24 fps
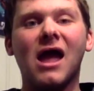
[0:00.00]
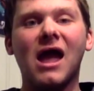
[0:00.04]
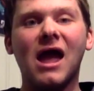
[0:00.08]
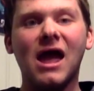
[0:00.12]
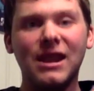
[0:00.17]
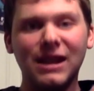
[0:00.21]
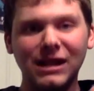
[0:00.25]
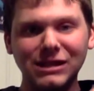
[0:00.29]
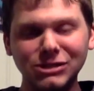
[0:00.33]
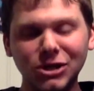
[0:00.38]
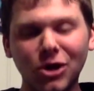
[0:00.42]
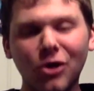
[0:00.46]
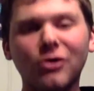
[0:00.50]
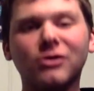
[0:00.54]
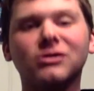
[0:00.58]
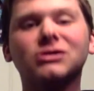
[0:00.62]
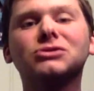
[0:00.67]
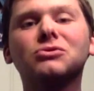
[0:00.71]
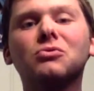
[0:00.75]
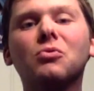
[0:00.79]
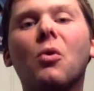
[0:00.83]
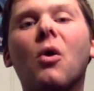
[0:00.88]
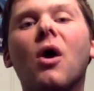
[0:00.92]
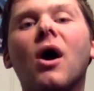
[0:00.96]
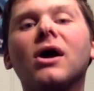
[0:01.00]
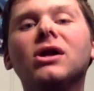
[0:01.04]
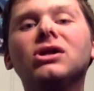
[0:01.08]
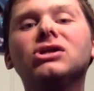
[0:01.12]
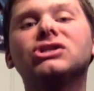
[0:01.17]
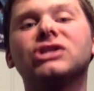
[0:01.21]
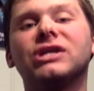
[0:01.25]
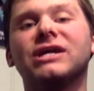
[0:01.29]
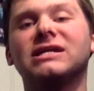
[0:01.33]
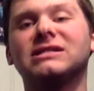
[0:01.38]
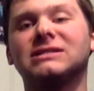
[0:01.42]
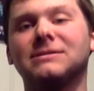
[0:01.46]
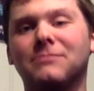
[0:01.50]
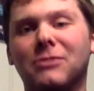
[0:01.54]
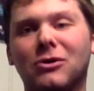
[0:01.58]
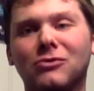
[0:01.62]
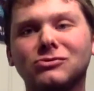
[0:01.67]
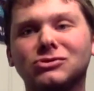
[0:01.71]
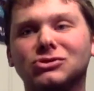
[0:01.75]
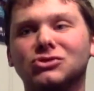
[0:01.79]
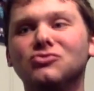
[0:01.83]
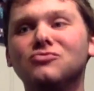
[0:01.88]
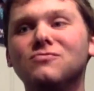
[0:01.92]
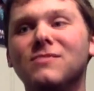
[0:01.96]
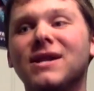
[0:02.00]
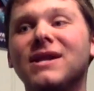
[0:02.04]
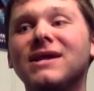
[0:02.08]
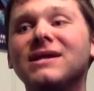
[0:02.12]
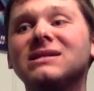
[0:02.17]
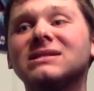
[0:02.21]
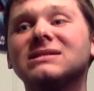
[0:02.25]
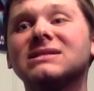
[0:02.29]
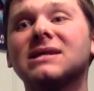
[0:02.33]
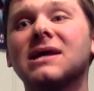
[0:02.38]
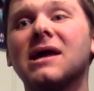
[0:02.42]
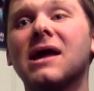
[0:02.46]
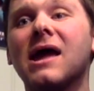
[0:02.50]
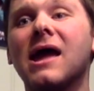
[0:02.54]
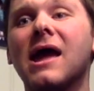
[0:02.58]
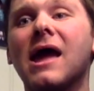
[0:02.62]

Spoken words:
And it's hard to watch. It's about 2 minutes,